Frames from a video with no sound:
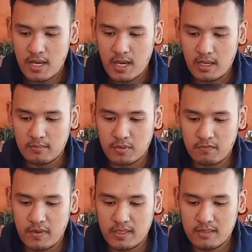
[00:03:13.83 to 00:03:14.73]
and
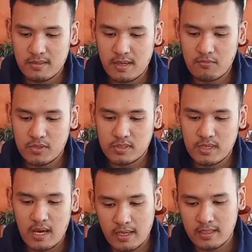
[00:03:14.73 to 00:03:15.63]
provided them with
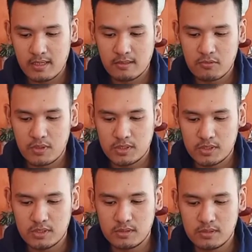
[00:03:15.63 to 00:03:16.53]
guidance and
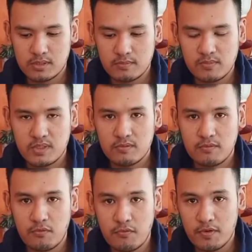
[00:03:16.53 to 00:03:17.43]
questions
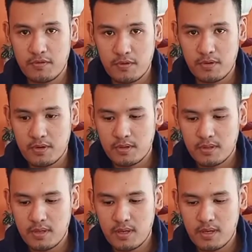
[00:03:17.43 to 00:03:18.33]
for further
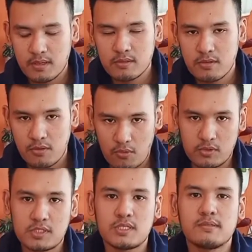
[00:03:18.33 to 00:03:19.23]

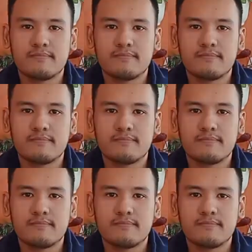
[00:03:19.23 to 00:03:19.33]
thought.